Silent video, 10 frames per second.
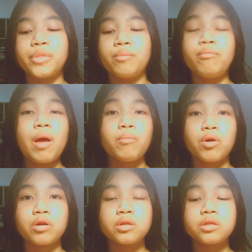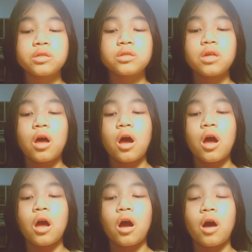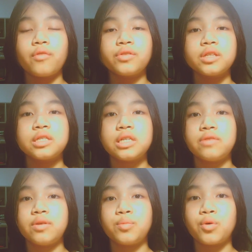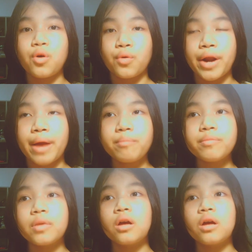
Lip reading: members of the TV program,